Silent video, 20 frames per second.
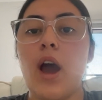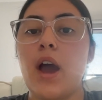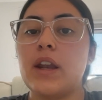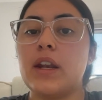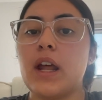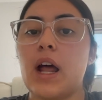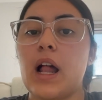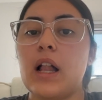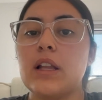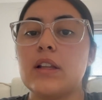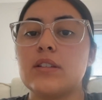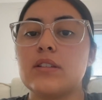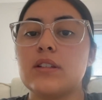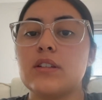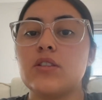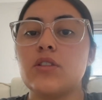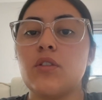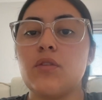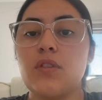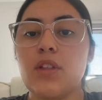
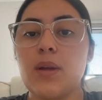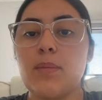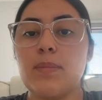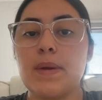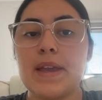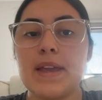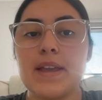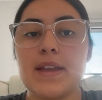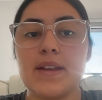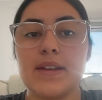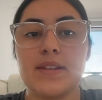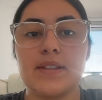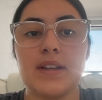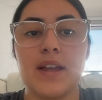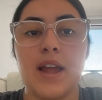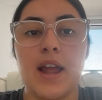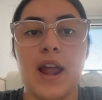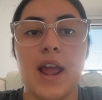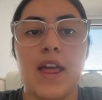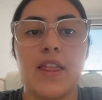analysis of their peers,
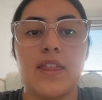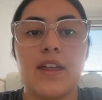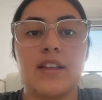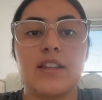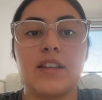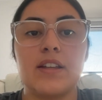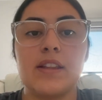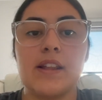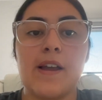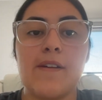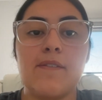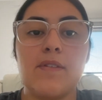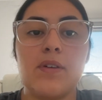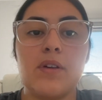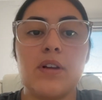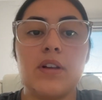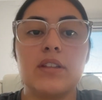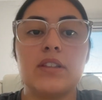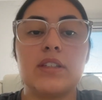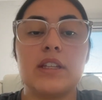they deliver